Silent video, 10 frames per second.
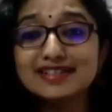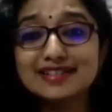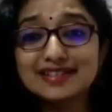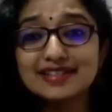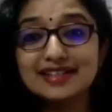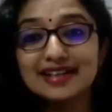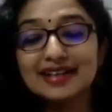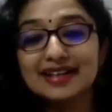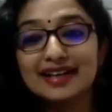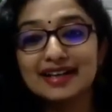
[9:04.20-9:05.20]
person
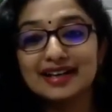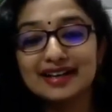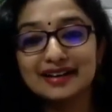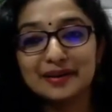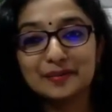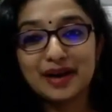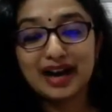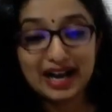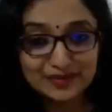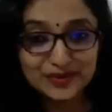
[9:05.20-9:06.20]

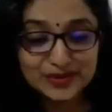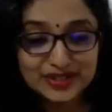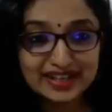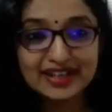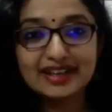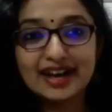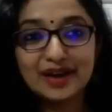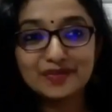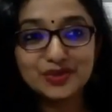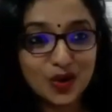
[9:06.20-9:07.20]
I have to
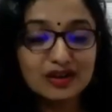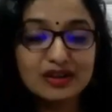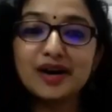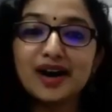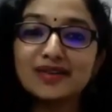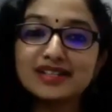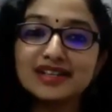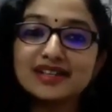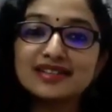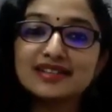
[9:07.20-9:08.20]
talk about
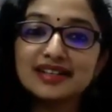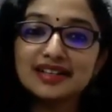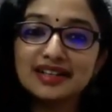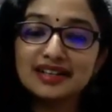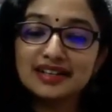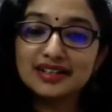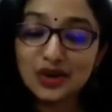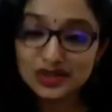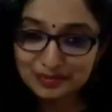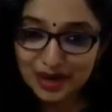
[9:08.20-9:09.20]
is
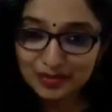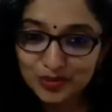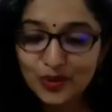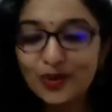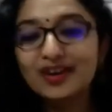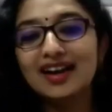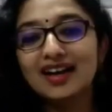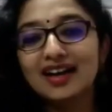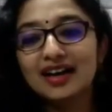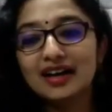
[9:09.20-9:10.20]
Dr. Babu Paul.
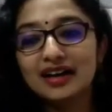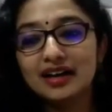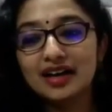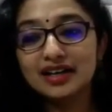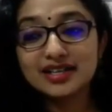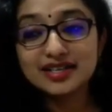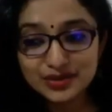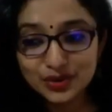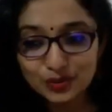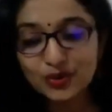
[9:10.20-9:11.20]

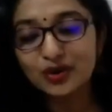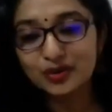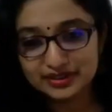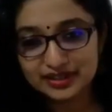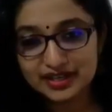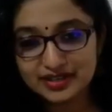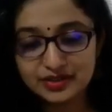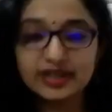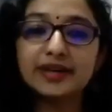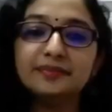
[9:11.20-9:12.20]
He's no more with us
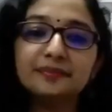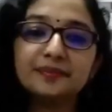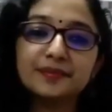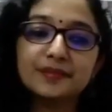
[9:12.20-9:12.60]
today,